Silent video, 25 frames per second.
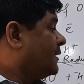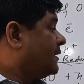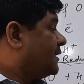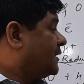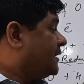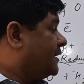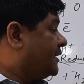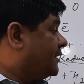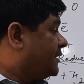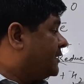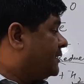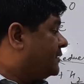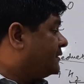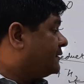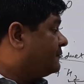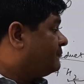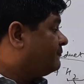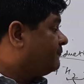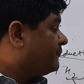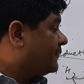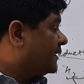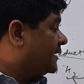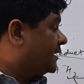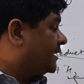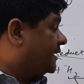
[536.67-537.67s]

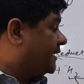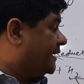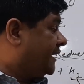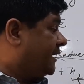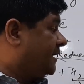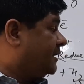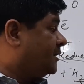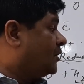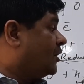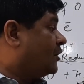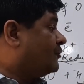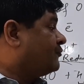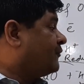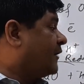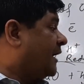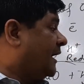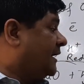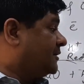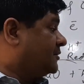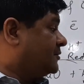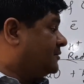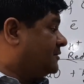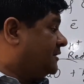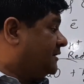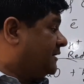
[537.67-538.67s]
Here gain of
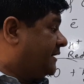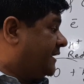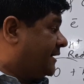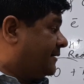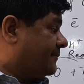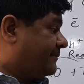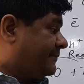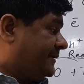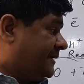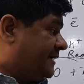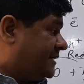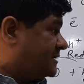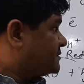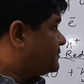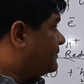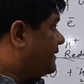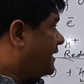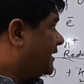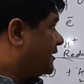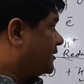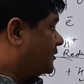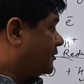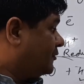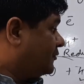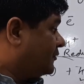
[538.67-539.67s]
hydrogen take place
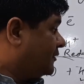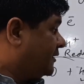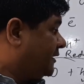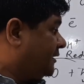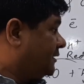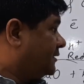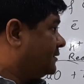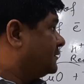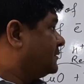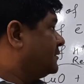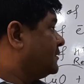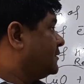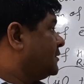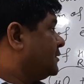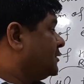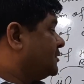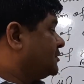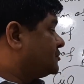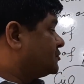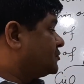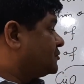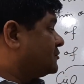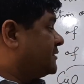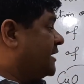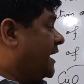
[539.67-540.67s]
by chlorine.
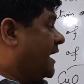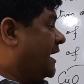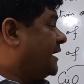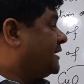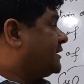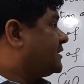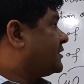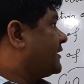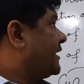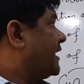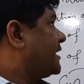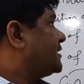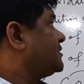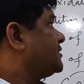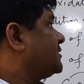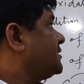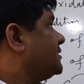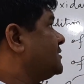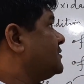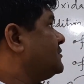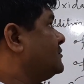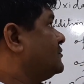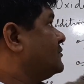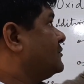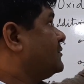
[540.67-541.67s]
So that reaction
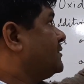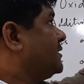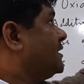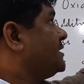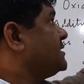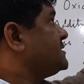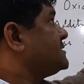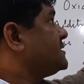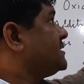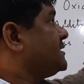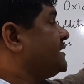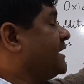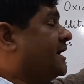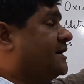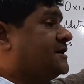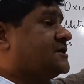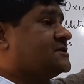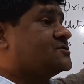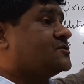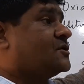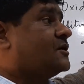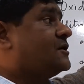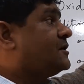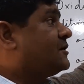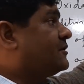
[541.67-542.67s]
is known as, that
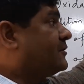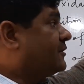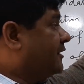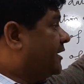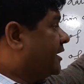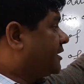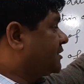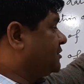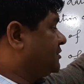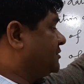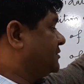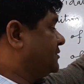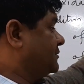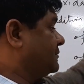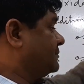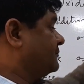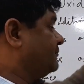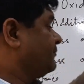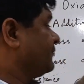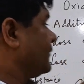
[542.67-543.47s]
is called reduction.